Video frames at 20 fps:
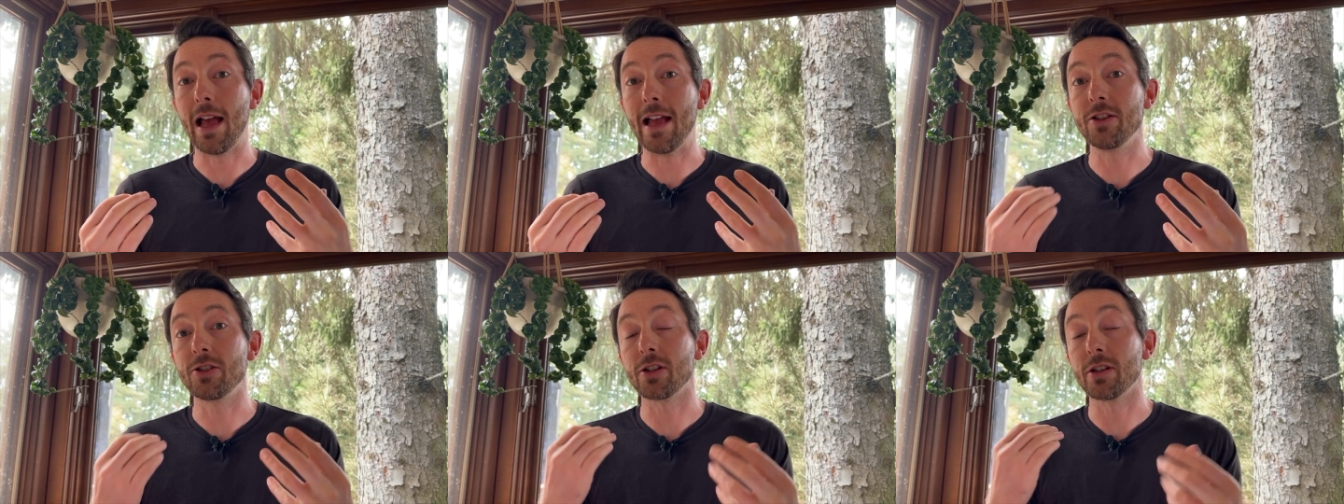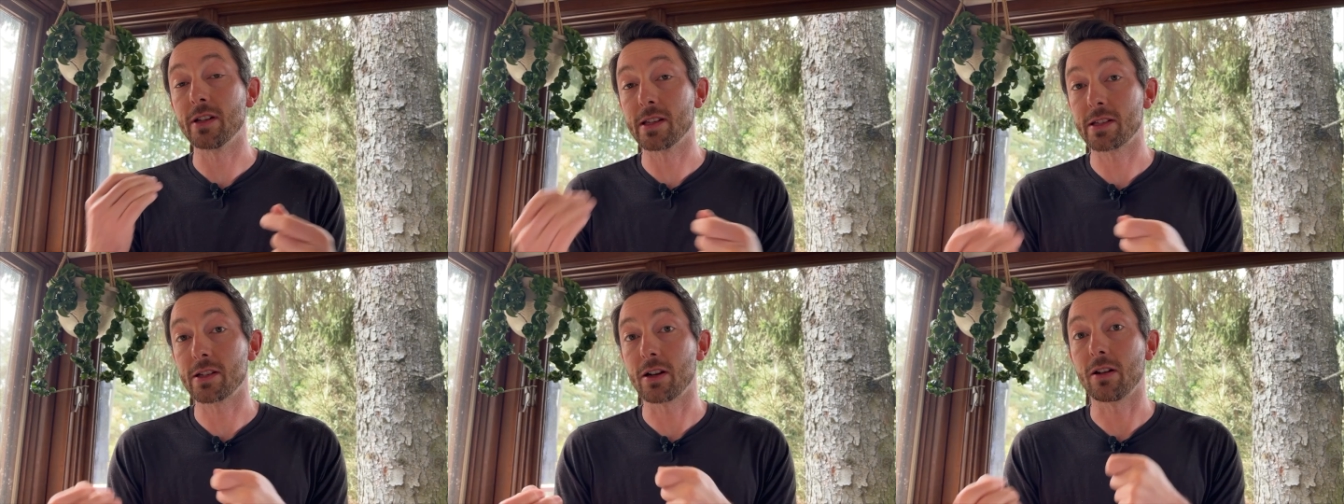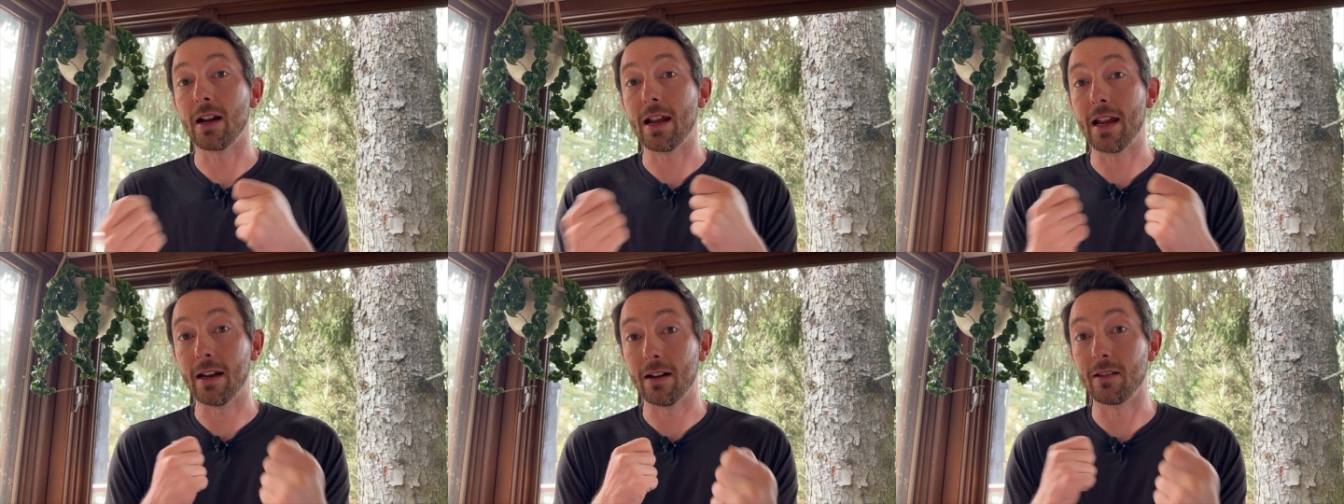engine to
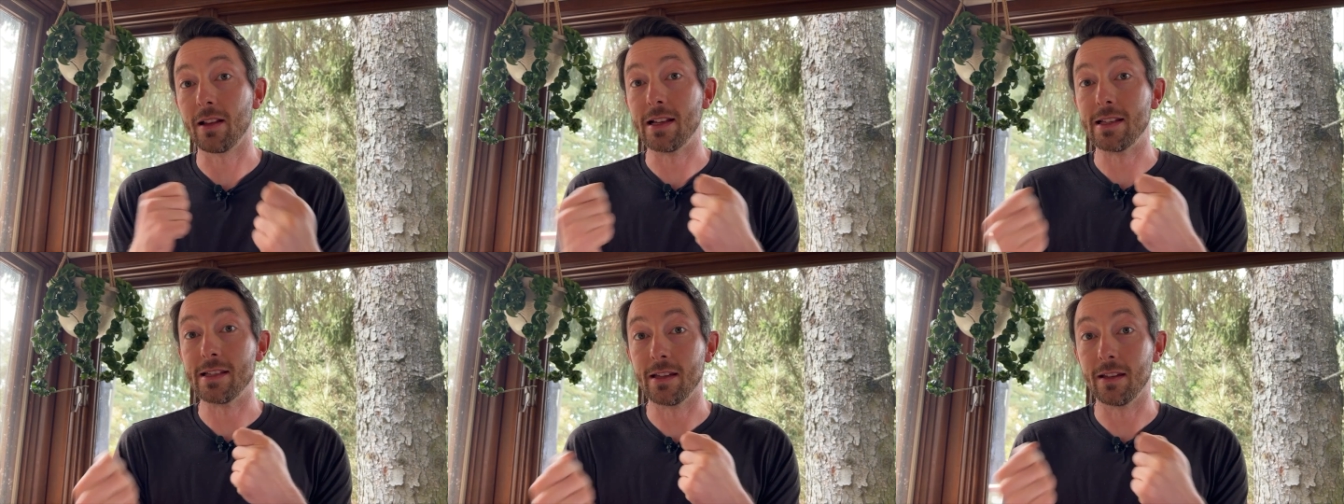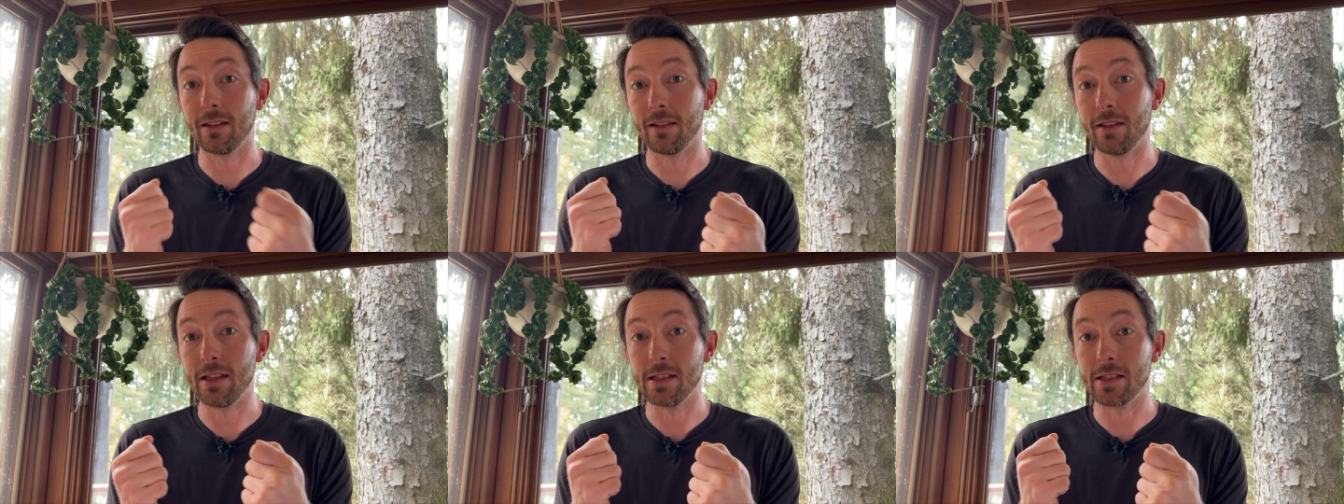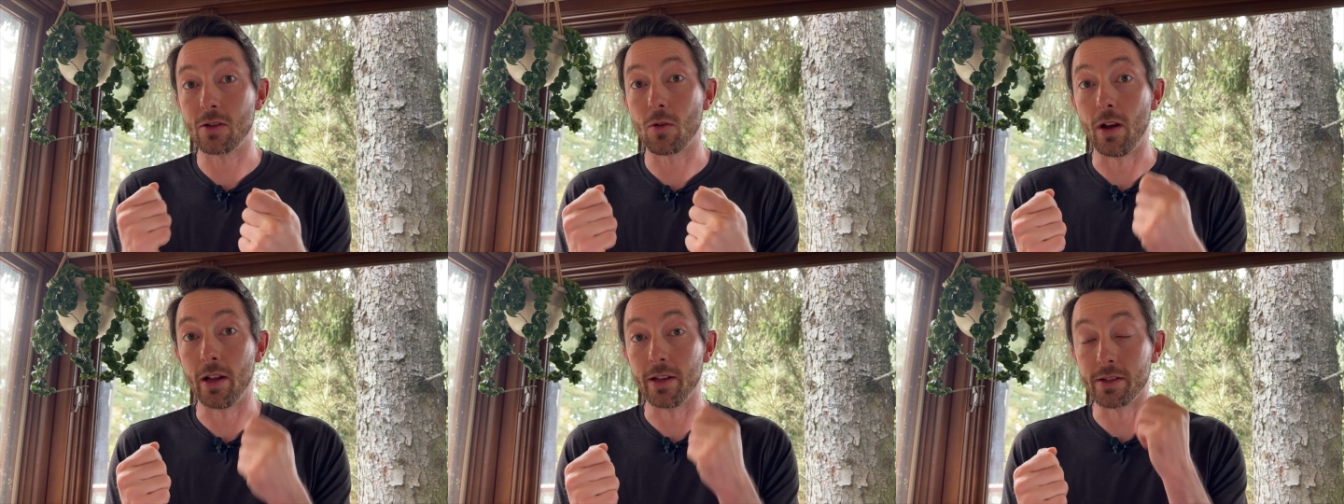start analyzing these
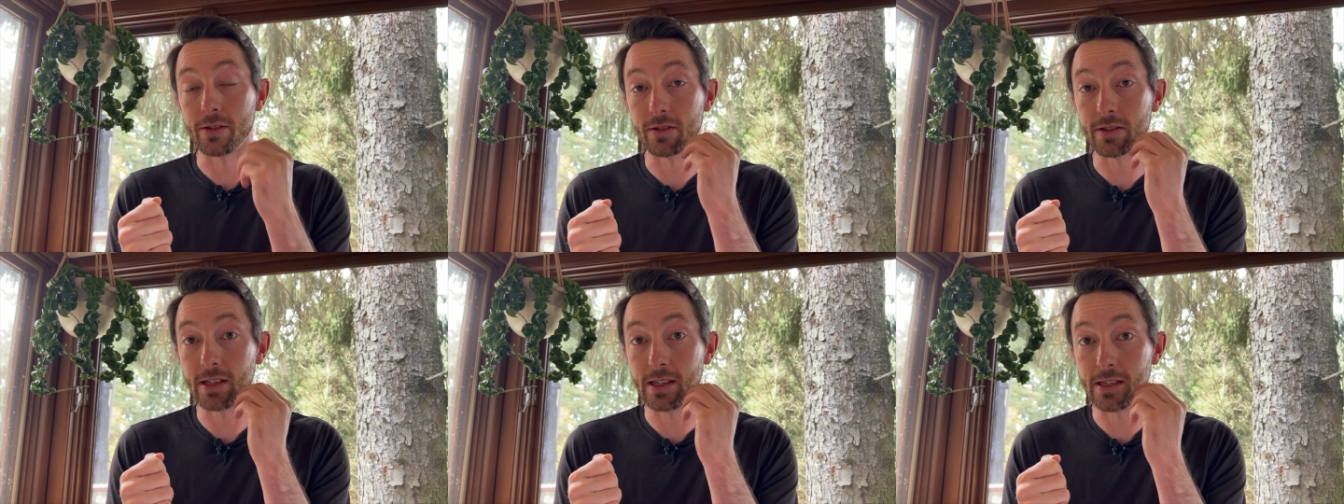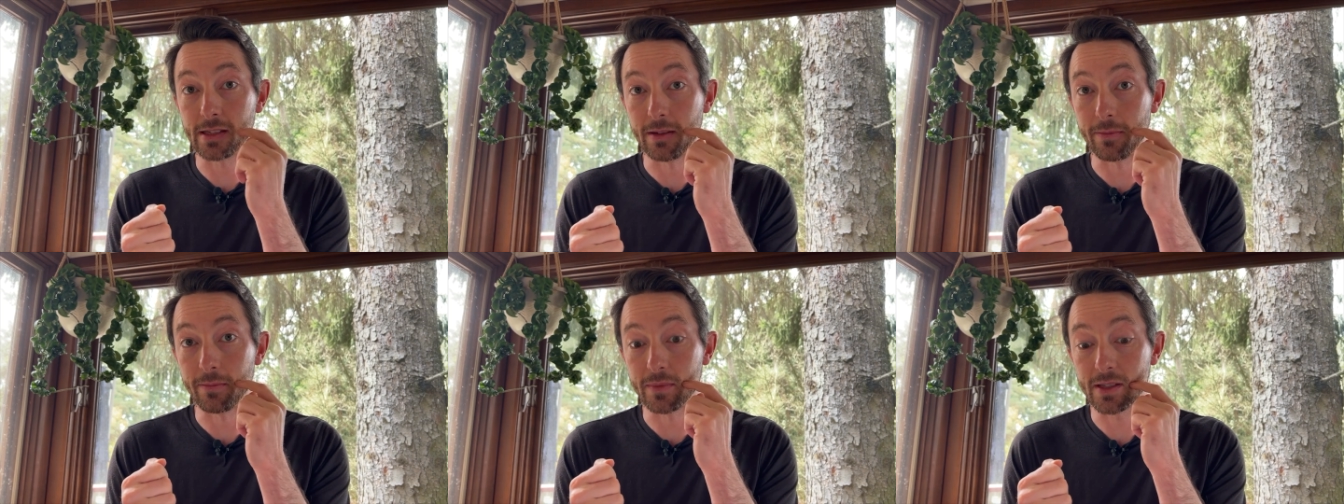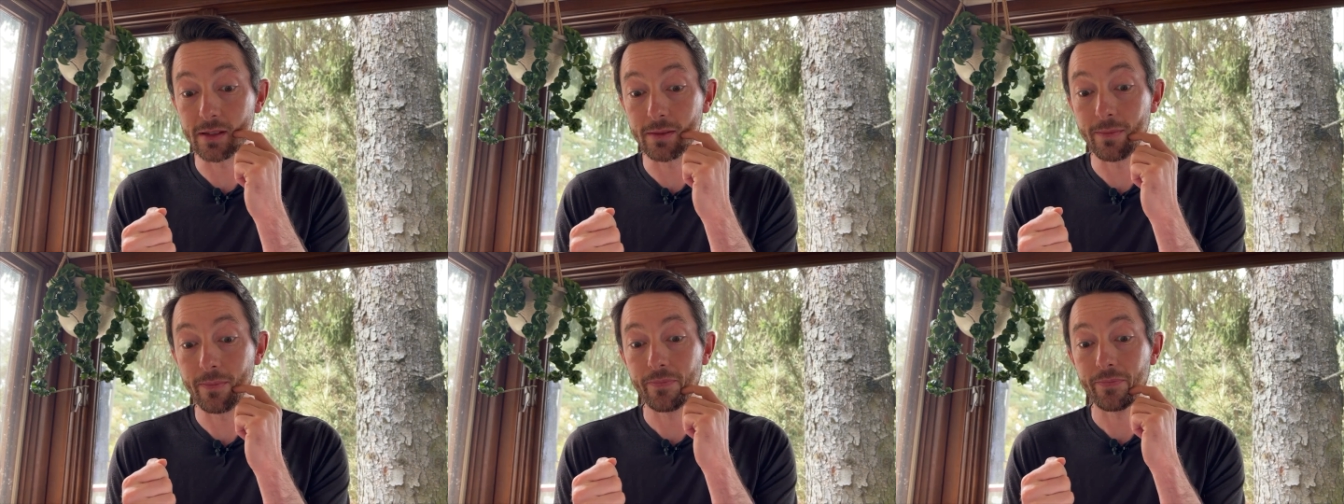Quanser
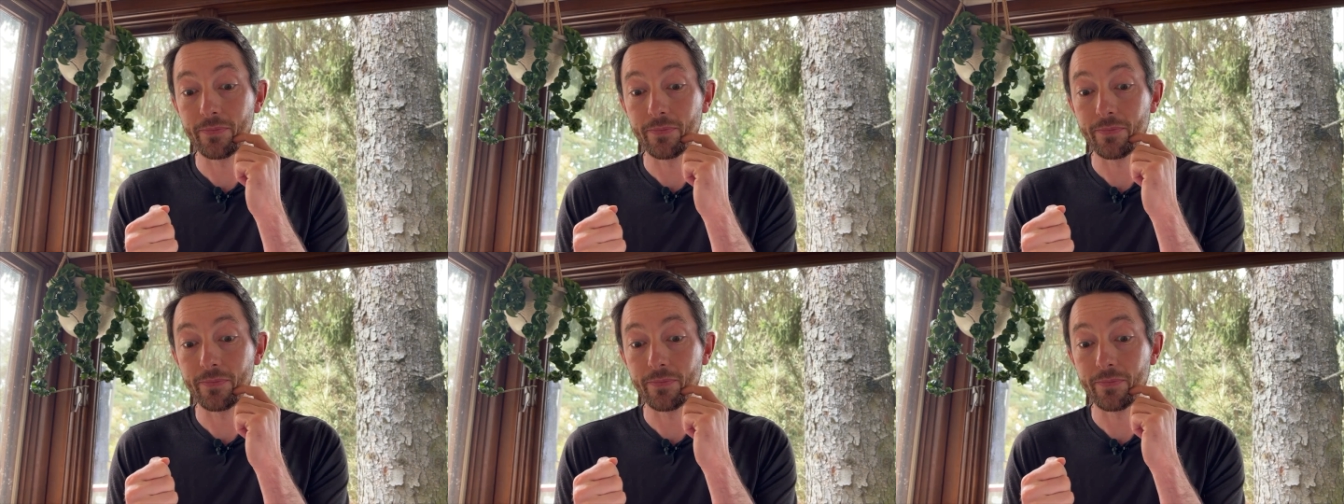systems.